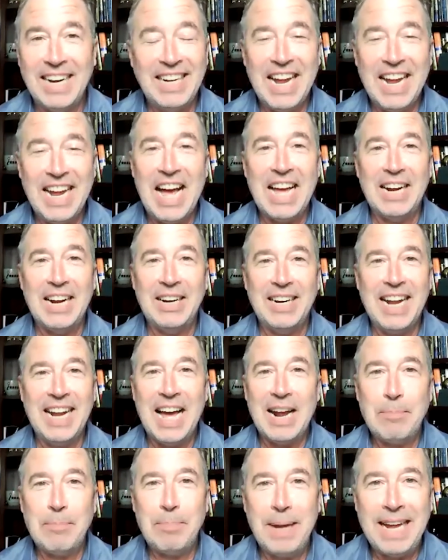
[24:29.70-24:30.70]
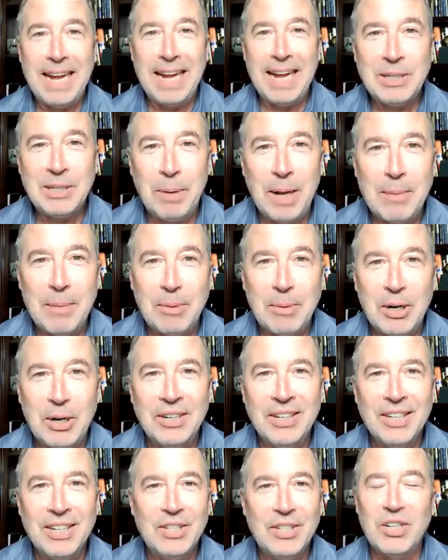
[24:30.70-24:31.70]
a past
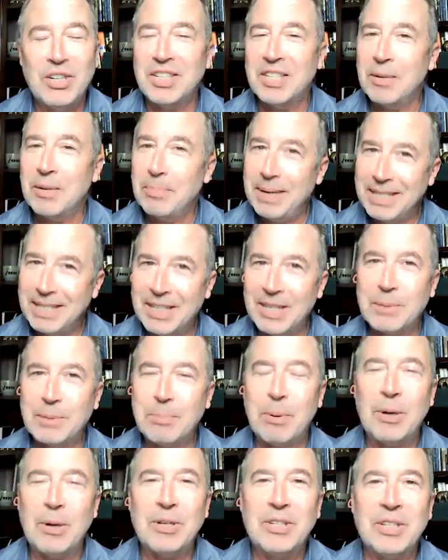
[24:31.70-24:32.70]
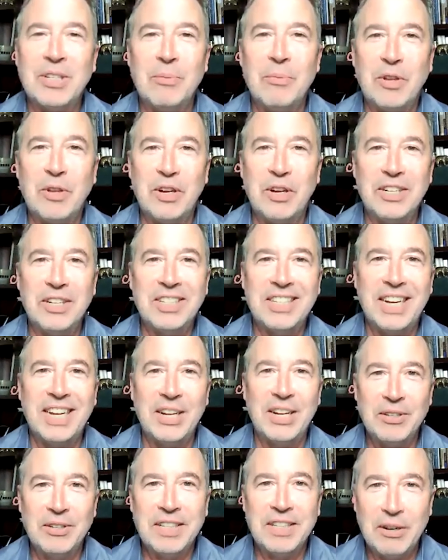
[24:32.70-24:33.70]
plumber, just a business person with good
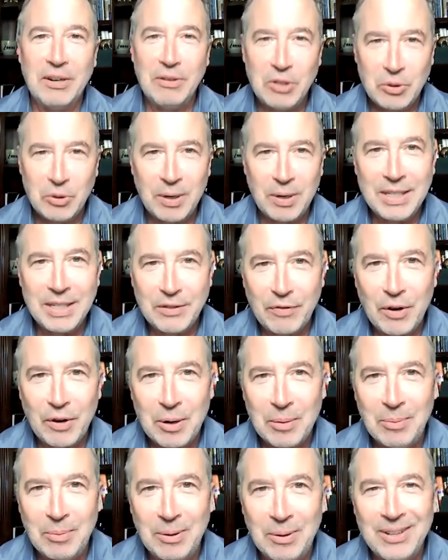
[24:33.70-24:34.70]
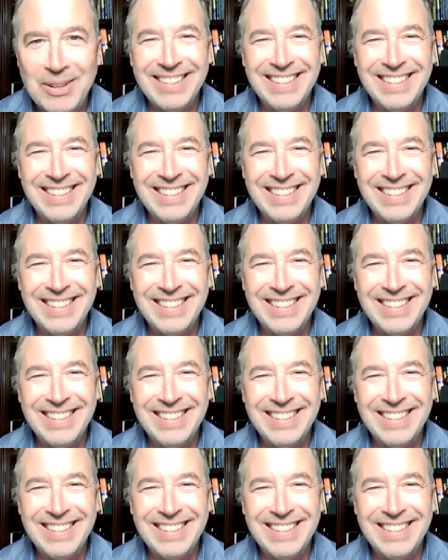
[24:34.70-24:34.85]
skills that are transferable.